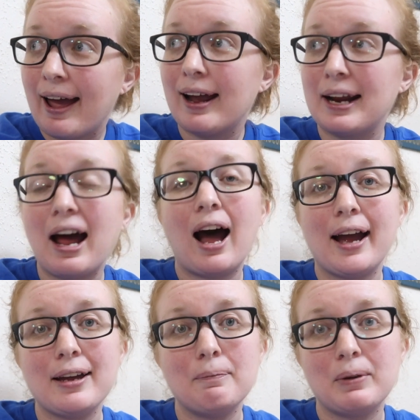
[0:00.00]

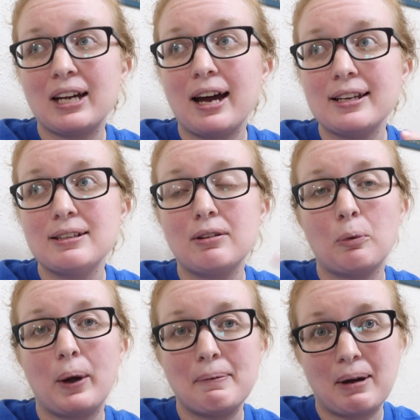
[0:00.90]
And because of
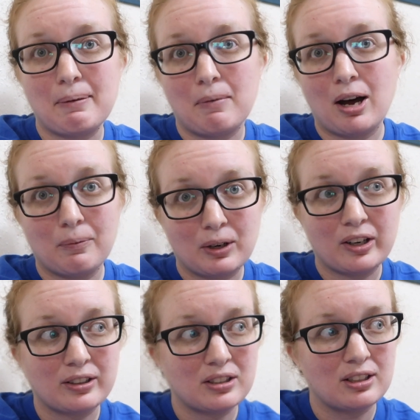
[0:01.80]
the way my mom
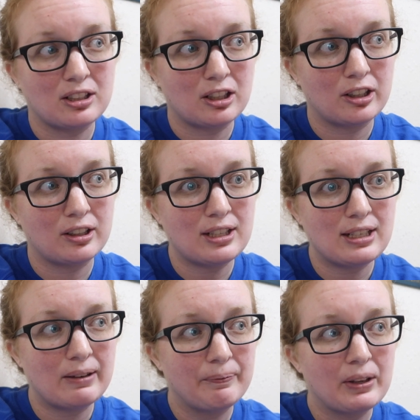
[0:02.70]
cooks the
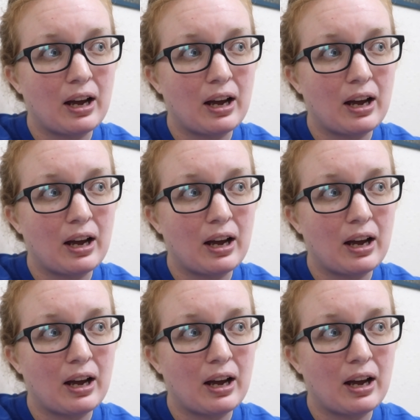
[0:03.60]
turkey,